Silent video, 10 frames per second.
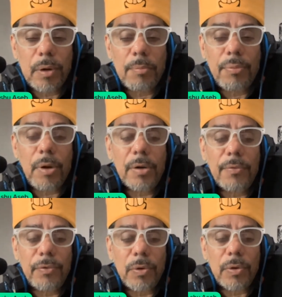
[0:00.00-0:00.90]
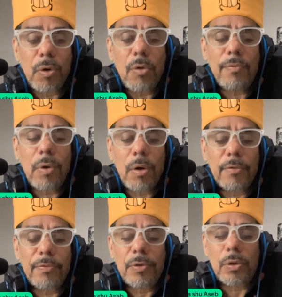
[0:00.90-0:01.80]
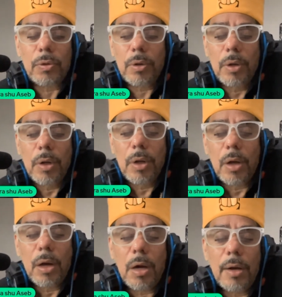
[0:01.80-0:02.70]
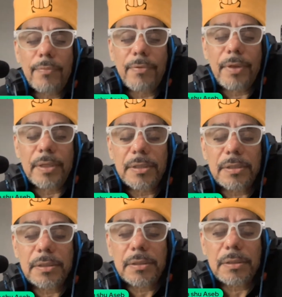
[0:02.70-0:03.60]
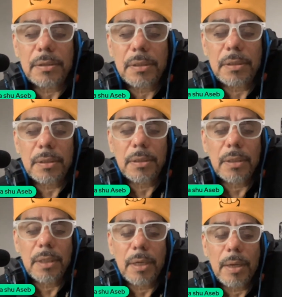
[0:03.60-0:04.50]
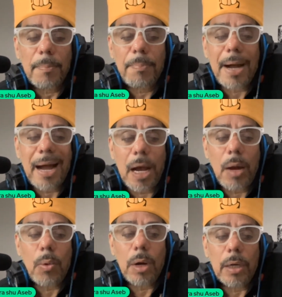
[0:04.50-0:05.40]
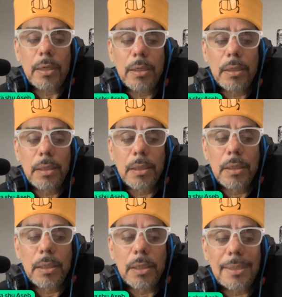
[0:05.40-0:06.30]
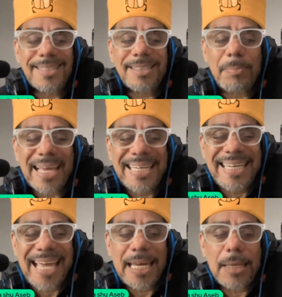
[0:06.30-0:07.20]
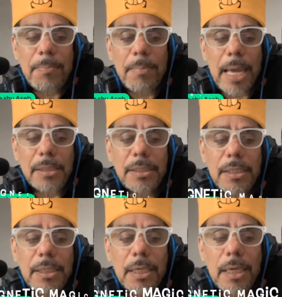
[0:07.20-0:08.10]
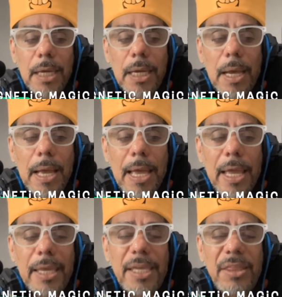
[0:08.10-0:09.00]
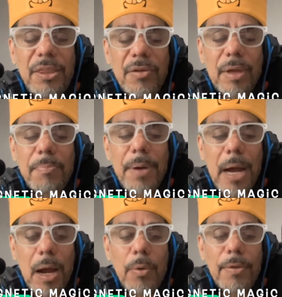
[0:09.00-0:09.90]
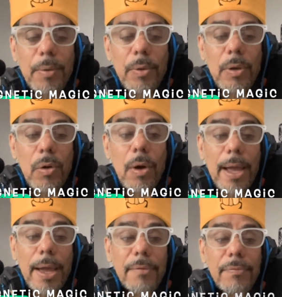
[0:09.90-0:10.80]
broader view, an overall view of this power, this magnetic, magic, etheric power that we all have.